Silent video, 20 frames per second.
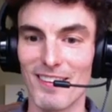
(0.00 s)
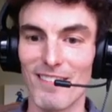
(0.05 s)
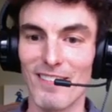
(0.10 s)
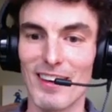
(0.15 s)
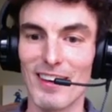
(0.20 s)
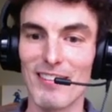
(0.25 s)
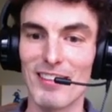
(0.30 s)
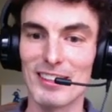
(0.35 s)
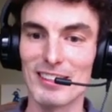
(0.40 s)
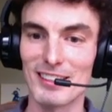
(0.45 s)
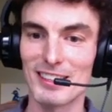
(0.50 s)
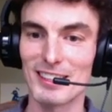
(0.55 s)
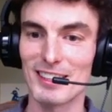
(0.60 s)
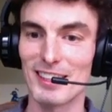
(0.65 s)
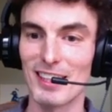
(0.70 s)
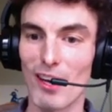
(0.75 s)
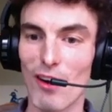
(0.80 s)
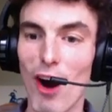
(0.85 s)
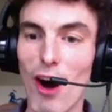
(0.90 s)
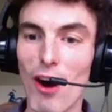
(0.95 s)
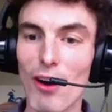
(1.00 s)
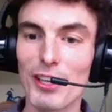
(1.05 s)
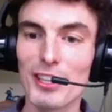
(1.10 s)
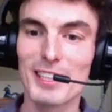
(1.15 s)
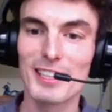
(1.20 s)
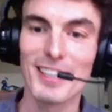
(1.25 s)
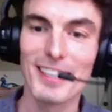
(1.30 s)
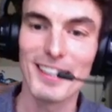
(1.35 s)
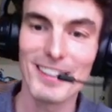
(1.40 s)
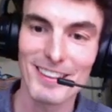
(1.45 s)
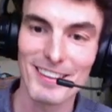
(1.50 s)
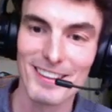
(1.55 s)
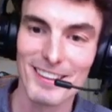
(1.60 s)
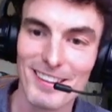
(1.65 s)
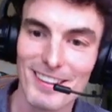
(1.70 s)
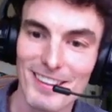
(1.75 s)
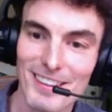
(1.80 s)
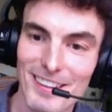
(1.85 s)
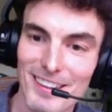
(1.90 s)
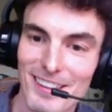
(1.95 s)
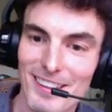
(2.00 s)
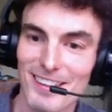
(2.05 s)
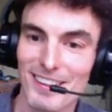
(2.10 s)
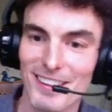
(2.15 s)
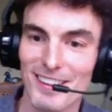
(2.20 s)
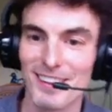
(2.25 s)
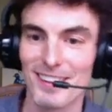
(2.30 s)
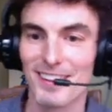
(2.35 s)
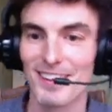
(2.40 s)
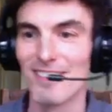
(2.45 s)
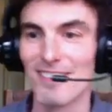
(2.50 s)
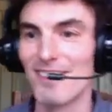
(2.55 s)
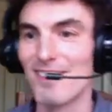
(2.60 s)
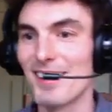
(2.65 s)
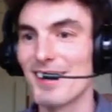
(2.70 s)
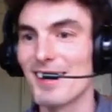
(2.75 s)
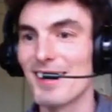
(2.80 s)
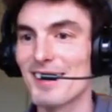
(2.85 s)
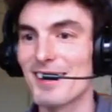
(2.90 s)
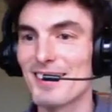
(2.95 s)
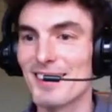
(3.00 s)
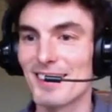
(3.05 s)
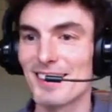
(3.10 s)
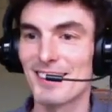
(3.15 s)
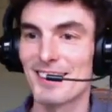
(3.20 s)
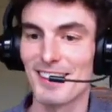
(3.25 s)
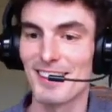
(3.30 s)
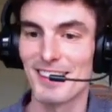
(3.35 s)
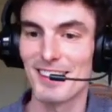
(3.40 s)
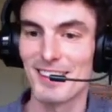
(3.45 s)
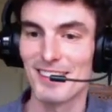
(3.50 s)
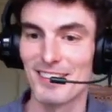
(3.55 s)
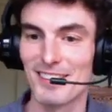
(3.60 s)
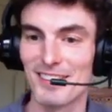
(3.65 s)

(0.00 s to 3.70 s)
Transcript: am I supposed to go? Oh, shoot! What is this thing?